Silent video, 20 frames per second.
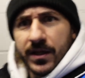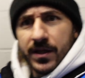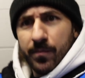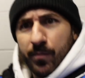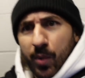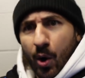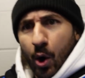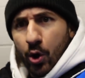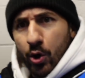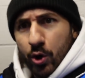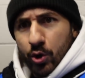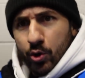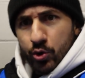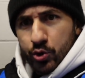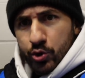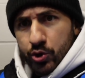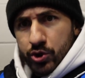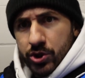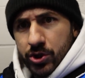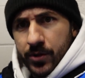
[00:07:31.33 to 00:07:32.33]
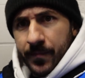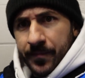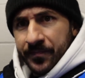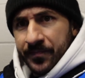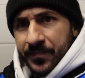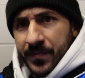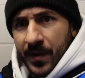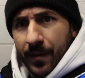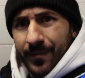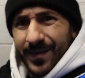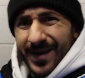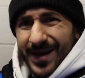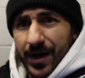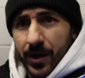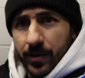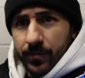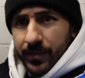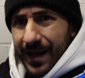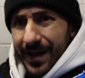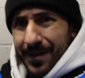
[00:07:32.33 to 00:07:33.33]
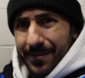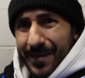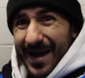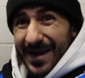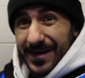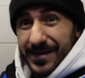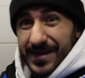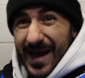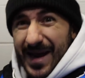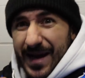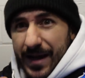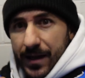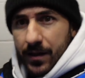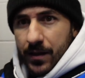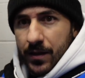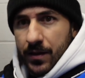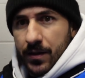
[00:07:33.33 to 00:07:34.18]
the particles become like magnetic.